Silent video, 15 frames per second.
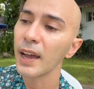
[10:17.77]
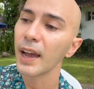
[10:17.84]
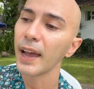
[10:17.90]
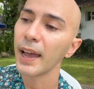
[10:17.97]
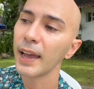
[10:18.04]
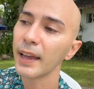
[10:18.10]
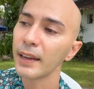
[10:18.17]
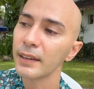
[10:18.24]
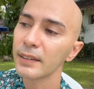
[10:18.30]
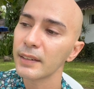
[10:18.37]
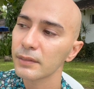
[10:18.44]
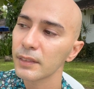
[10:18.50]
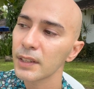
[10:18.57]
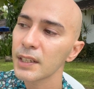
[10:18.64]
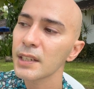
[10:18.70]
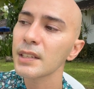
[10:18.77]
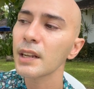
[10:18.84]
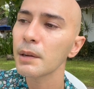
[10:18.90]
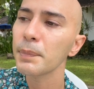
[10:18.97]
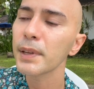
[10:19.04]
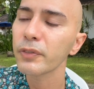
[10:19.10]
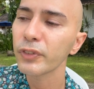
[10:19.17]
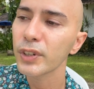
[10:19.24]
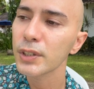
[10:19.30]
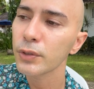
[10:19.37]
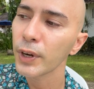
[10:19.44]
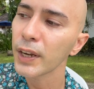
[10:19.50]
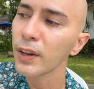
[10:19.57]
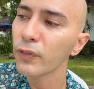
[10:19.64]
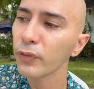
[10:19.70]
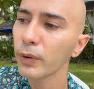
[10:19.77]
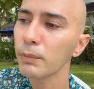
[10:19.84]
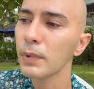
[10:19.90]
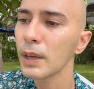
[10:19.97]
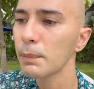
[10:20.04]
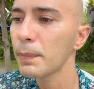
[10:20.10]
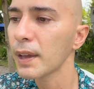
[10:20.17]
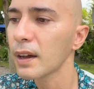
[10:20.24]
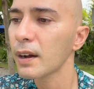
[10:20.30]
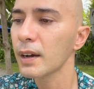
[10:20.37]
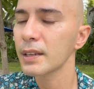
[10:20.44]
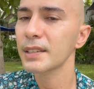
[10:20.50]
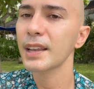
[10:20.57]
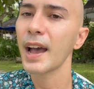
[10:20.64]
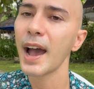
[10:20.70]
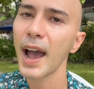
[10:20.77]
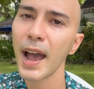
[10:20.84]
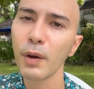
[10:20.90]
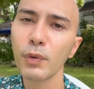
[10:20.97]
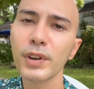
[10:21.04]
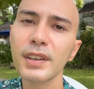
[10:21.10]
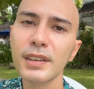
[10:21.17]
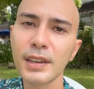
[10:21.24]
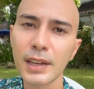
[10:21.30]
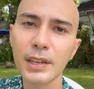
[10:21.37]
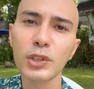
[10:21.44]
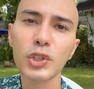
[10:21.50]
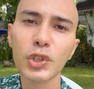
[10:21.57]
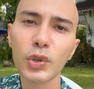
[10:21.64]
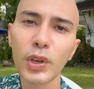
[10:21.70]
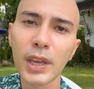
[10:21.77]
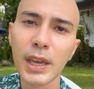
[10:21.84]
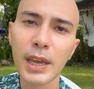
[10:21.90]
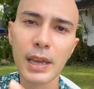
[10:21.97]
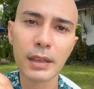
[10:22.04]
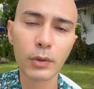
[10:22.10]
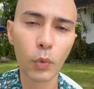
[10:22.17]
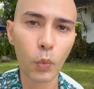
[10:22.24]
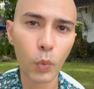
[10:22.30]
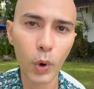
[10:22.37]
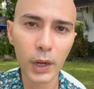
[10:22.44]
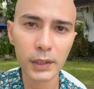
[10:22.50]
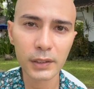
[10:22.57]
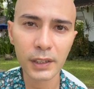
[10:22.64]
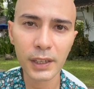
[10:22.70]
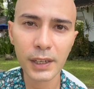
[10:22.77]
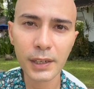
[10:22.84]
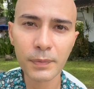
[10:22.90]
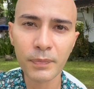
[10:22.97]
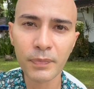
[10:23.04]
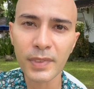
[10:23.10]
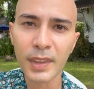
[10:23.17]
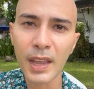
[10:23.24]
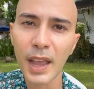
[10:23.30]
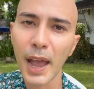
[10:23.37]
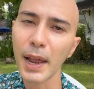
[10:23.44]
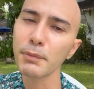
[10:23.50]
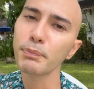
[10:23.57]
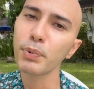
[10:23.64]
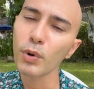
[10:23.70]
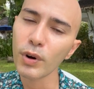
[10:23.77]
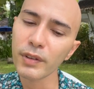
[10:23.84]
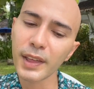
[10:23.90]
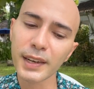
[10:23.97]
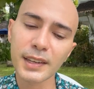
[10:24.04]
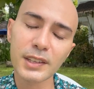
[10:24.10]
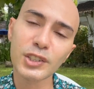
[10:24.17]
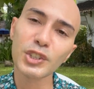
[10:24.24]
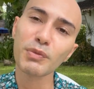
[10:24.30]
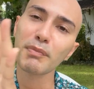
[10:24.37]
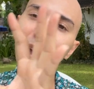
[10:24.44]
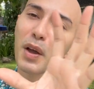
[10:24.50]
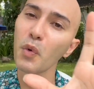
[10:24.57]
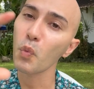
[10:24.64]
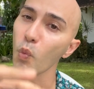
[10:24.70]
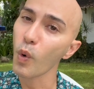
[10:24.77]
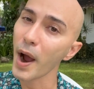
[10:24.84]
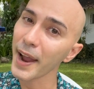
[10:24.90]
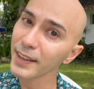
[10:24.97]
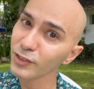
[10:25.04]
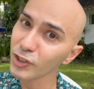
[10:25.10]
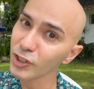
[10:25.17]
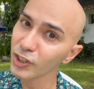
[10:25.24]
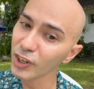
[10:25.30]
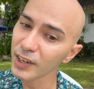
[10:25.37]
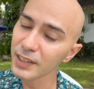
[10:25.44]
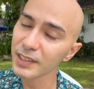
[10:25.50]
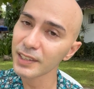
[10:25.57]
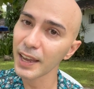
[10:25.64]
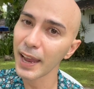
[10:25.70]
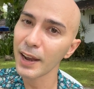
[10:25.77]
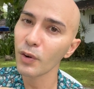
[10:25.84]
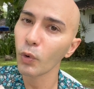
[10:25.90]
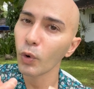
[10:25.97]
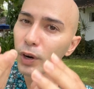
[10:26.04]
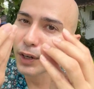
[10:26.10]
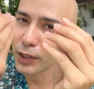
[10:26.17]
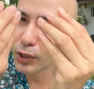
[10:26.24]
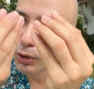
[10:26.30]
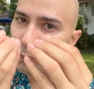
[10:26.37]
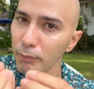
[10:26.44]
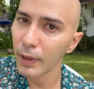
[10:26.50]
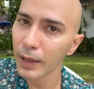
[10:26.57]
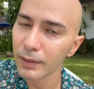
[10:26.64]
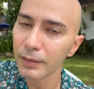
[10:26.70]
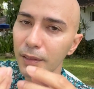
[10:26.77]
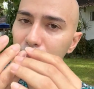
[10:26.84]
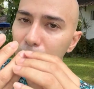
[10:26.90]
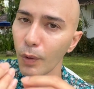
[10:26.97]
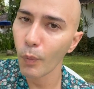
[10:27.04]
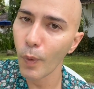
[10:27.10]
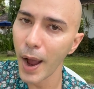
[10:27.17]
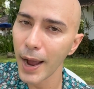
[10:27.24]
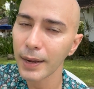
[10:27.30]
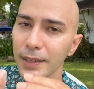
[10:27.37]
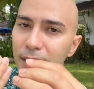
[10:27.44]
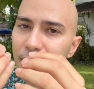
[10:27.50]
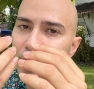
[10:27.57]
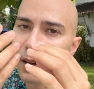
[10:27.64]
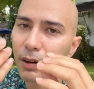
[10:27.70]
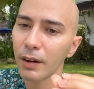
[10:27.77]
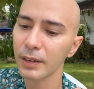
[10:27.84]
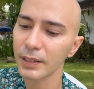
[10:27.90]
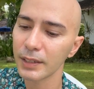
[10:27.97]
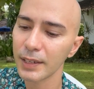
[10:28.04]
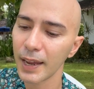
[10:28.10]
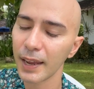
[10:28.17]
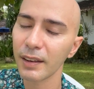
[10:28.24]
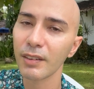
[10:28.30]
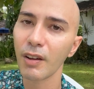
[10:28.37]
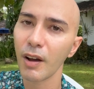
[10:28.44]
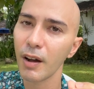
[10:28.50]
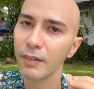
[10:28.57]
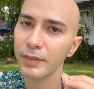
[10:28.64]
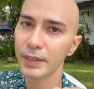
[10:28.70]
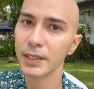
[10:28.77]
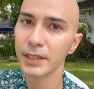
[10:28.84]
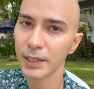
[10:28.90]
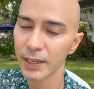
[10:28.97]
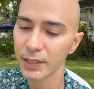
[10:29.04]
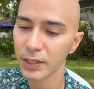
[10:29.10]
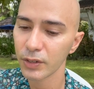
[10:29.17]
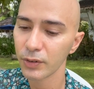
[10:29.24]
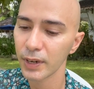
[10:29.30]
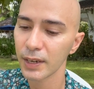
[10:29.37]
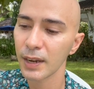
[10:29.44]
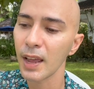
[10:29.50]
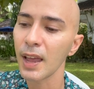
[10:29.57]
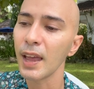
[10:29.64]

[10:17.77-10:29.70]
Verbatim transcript: And this is a little bit frustrating for me because I would need to heat water and pour that into my white shirts in order to melt the waxy content of the sunscreen.